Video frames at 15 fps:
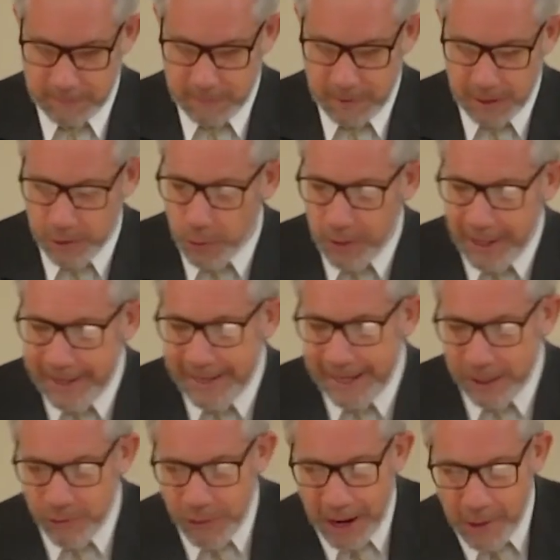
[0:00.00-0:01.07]
Don't let it
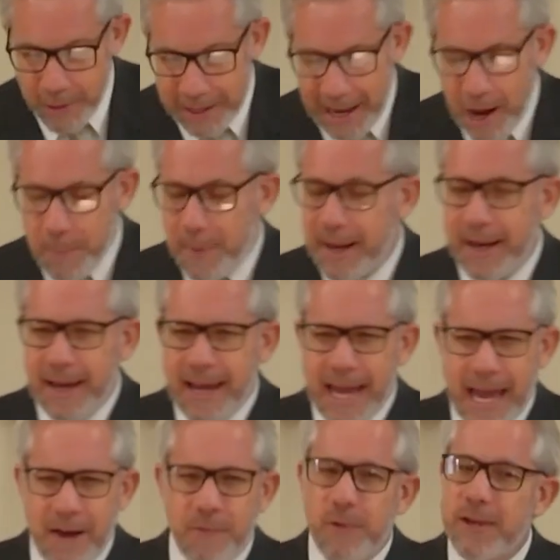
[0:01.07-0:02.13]
get crowded out by
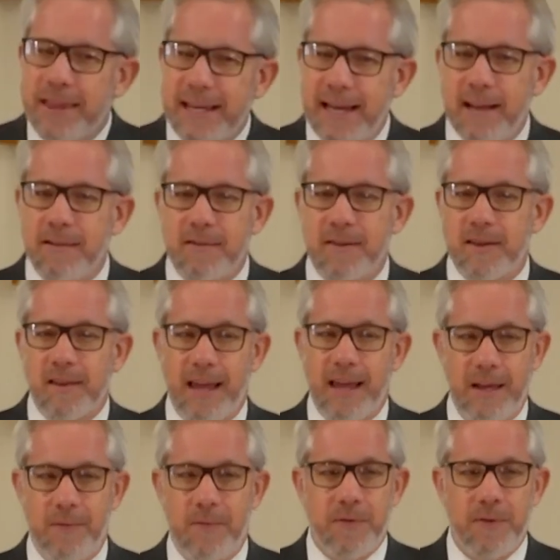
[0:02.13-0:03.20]
everything else in
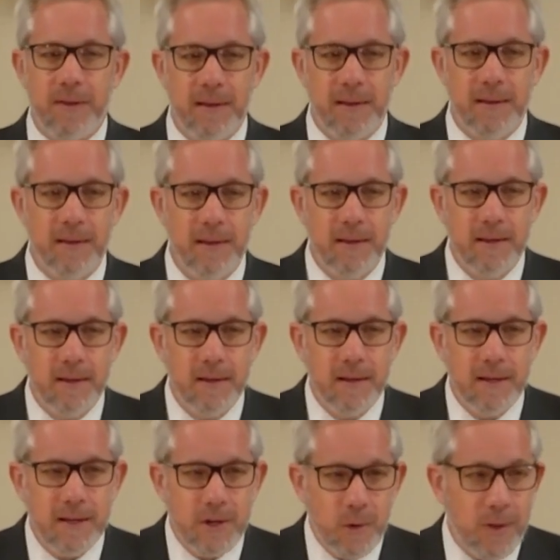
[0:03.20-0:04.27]
life.
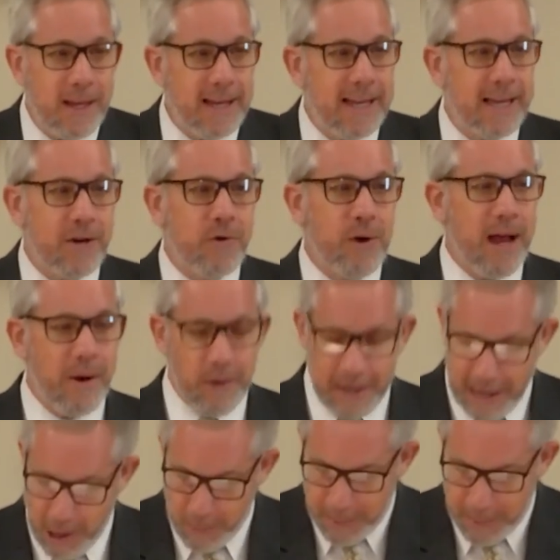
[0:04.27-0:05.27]
Don't let it get crowded out by